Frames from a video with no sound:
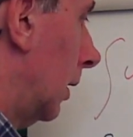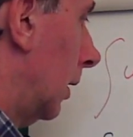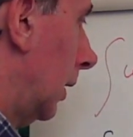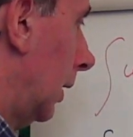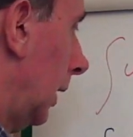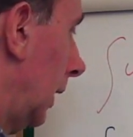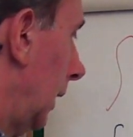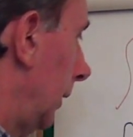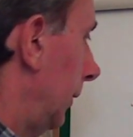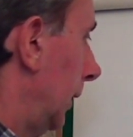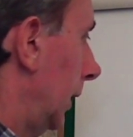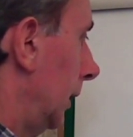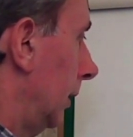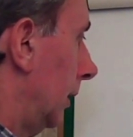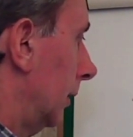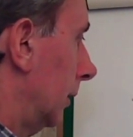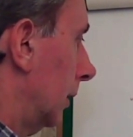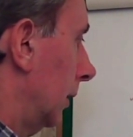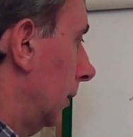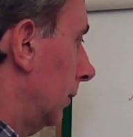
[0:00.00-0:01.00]
And then
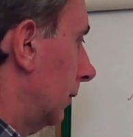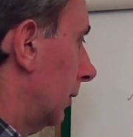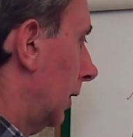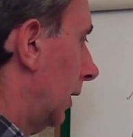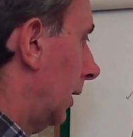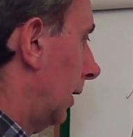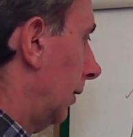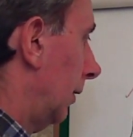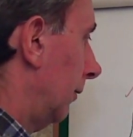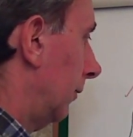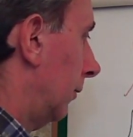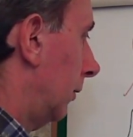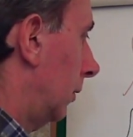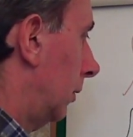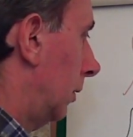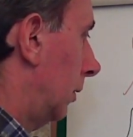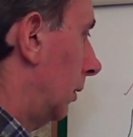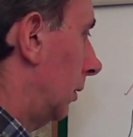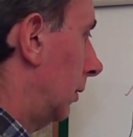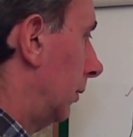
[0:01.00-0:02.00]
I'm going to have
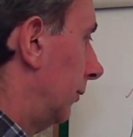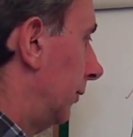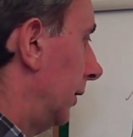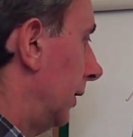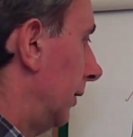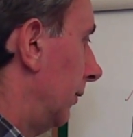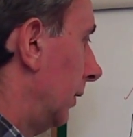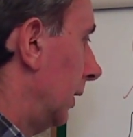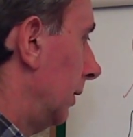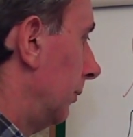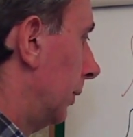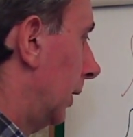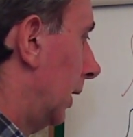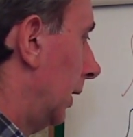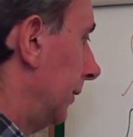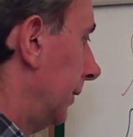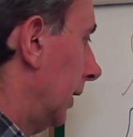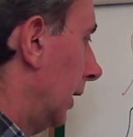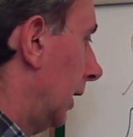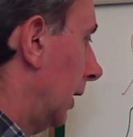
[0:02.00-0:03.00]
dv
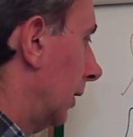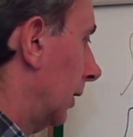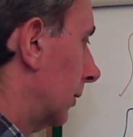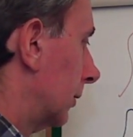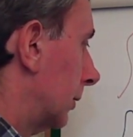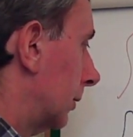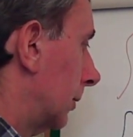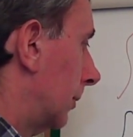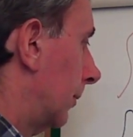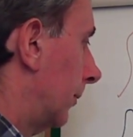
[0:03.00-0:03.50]
by dx